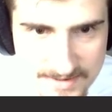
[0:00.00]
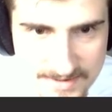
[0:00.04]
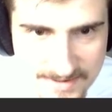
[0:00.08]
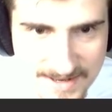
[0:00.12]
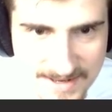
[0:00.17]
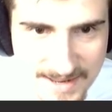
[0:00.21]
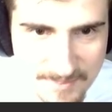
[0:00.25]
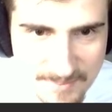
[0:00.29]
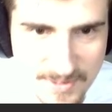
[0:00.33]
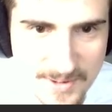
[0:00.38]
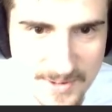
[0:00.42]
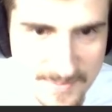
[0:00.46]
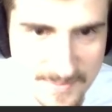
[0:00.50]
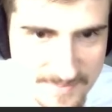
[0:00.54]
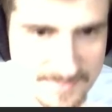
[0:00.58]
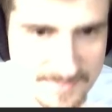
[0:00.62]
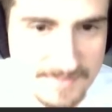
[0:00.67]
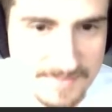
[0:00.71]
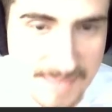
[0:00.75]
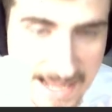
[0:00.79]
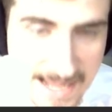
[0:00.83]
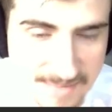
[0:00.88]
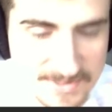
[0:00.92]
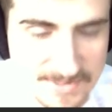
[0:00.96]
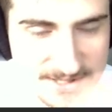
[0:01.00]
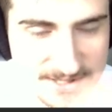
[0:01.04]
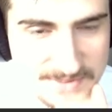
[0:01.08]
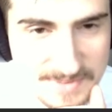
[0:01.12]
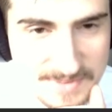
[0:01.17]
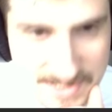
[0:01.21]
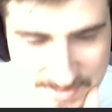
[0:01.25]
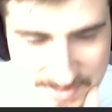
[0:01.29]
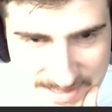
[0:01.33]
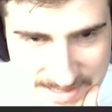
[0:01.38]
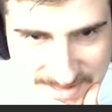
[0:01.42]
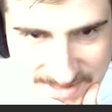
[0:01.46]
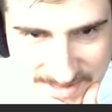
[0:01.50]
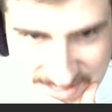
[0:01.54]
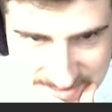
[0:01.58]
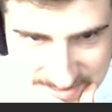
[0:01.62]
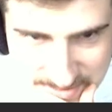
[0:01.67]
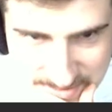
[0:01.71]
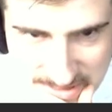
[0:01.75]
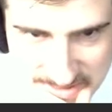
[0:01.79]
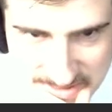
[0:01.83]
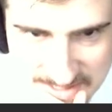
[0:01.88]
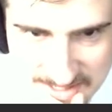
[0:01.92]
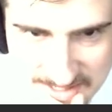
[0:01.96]
I put Baptist below Methodist,
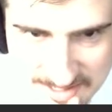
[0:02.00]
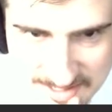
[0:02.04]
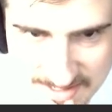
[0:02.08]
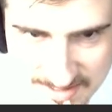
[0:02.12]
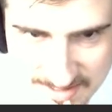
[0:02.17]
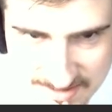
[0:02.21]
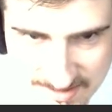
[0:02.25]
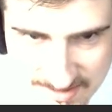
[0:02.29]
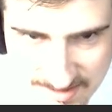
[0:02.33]
but I think